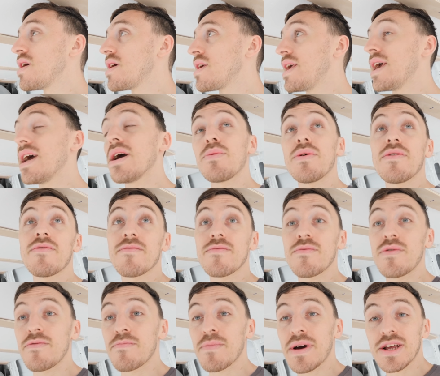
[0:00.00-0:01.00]
yeah,
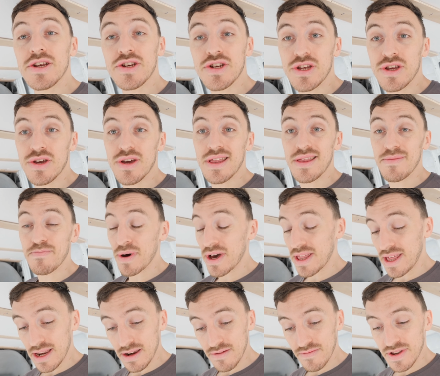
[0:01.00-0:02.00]
we've managed to, by
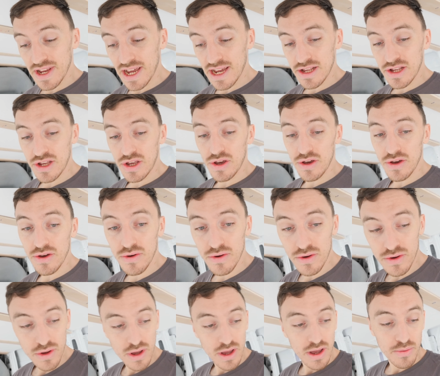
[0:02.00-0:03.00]
the end of day 2,
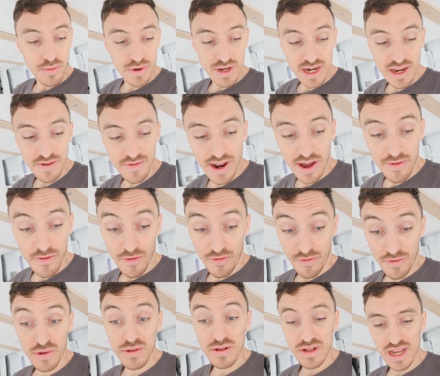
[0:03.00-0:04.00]
we didn't even have a
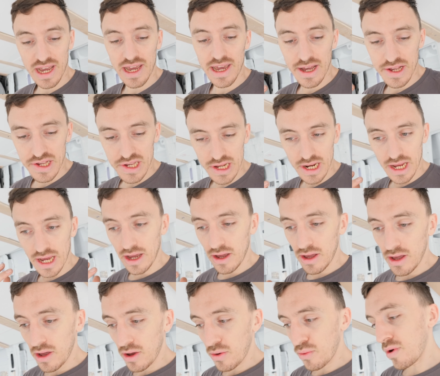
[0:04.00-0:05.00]
full day yesterday,
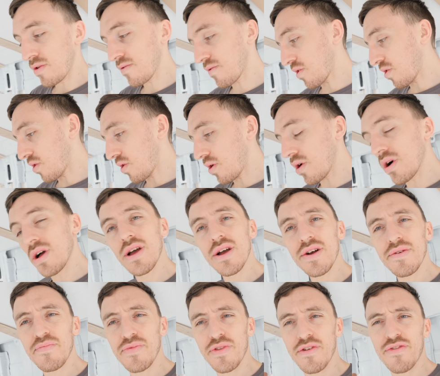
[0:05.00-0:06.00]
we've got
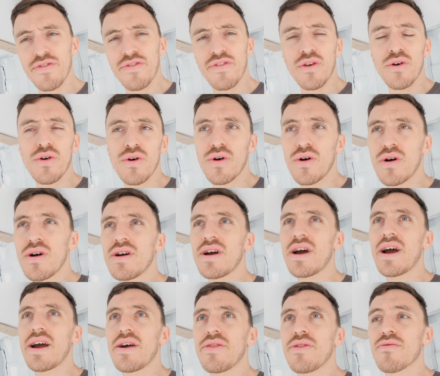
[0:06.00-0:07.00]
the floor,
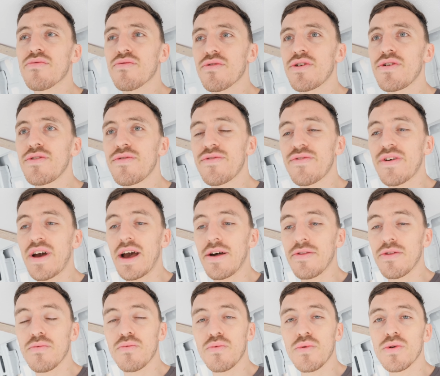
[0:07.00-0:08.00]
the roof
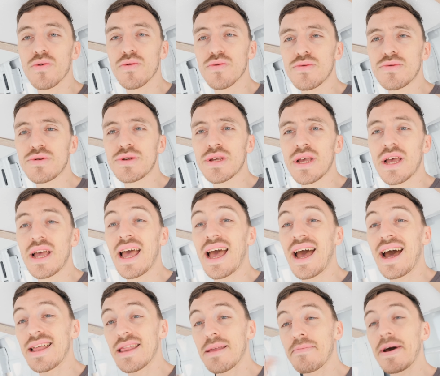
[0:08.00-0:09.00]
and the walls
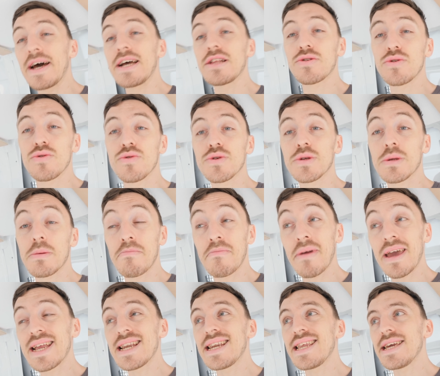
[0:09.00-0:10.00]
and the back doors
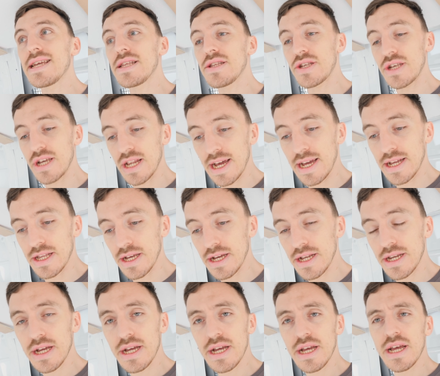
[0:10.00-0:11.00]
mainly
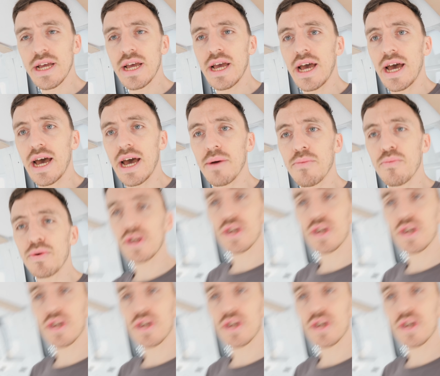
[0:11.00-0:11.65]
insulated. We